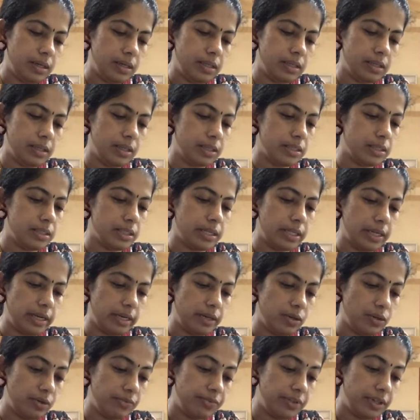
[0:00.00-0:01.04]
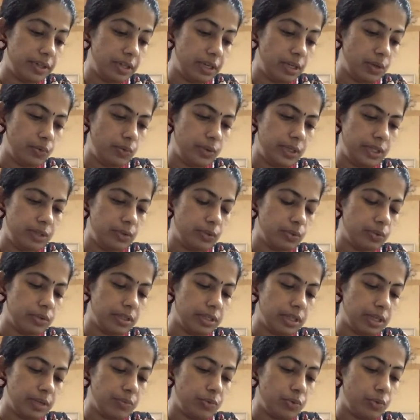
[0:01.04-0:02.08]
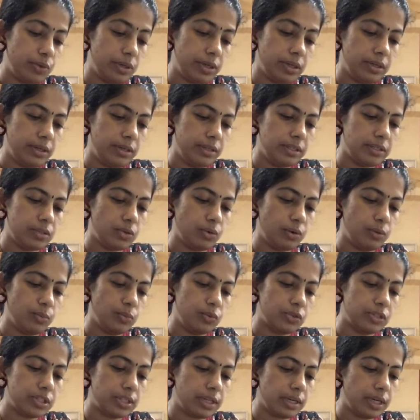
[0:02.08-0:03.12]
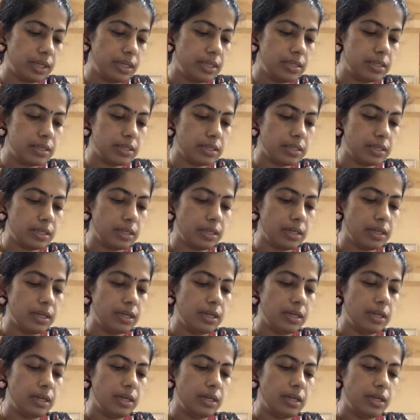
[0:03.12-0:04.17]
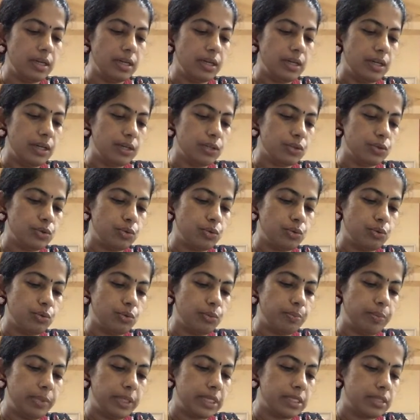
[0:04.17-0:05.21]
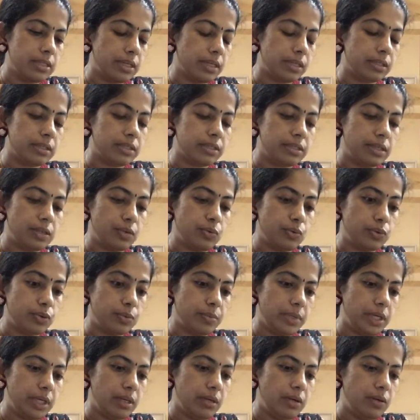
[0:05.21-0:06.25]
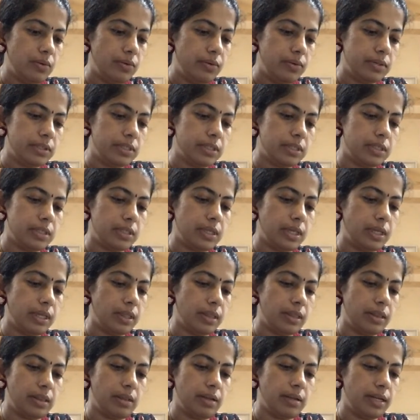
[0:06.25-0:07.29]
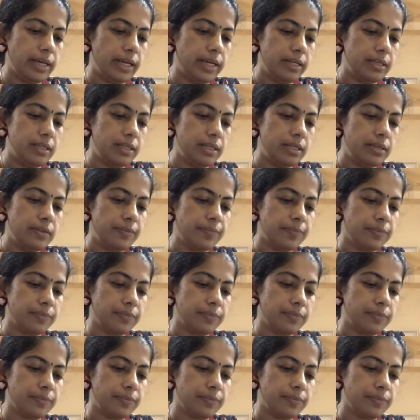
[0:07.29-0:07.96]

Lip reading: This is an end of the day video that I'm doing. It's almost night, so please excuse my looks and the lighting.